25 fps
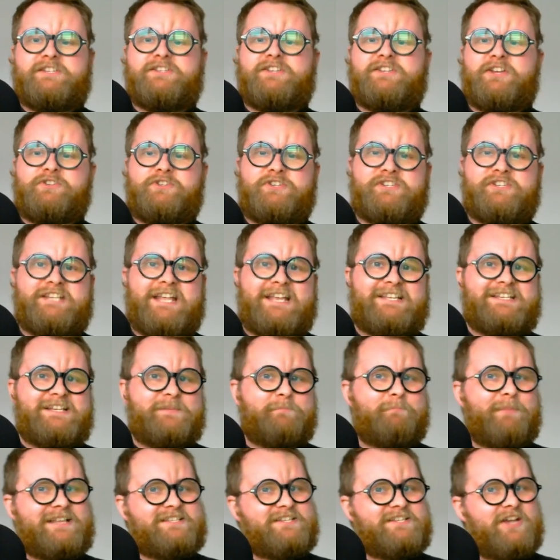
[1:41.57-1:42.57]
such as
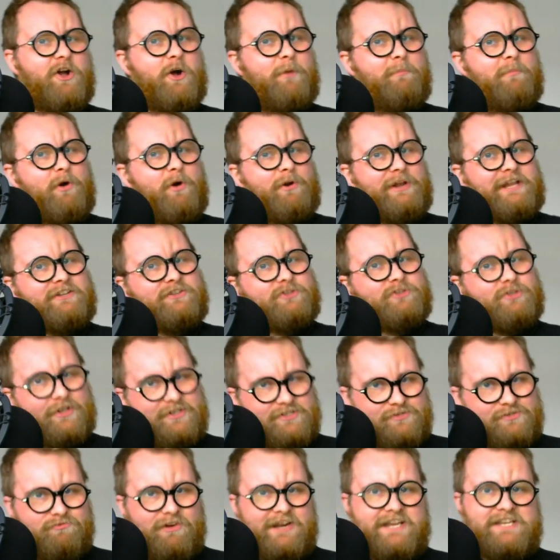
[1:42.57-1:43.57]
getting better harmonic
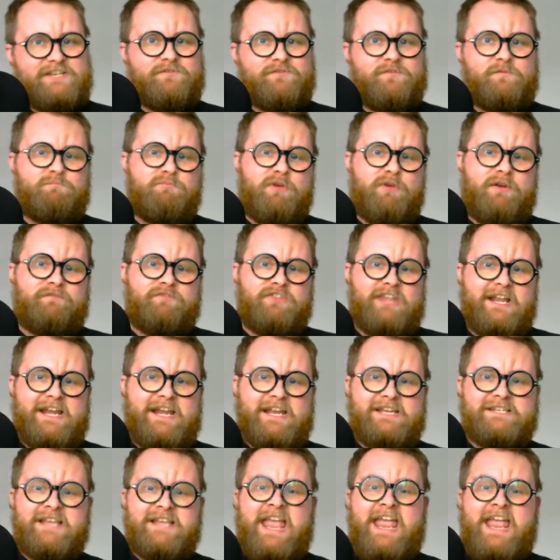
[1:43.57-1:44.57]
dust rates from
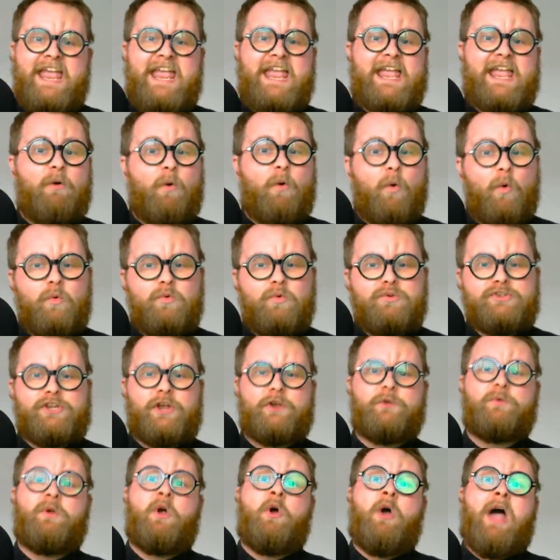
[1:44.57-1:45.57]
Prifddinas, it
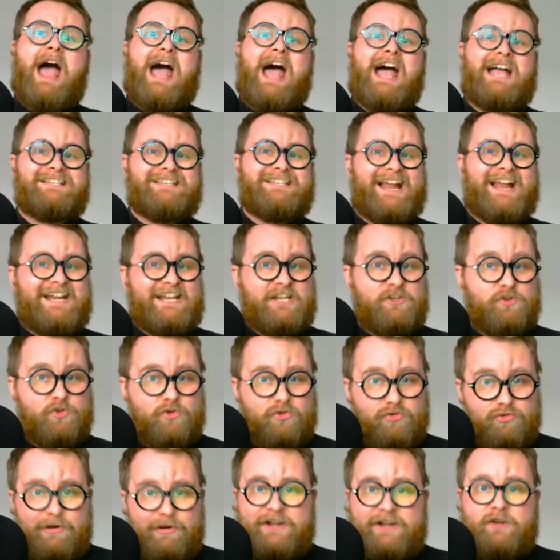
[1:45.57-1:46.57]
also has an
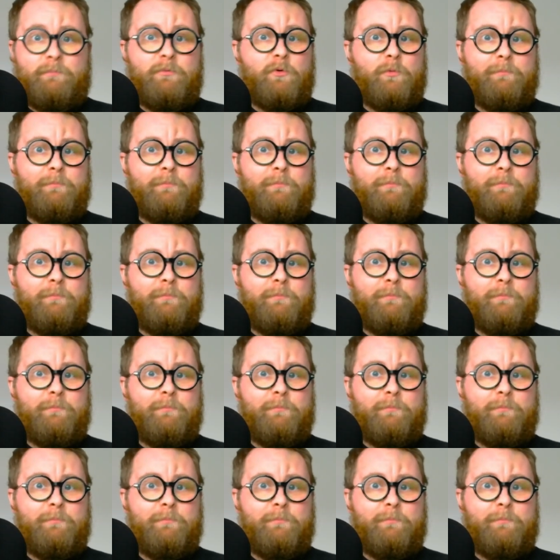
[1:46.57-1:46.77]
incredible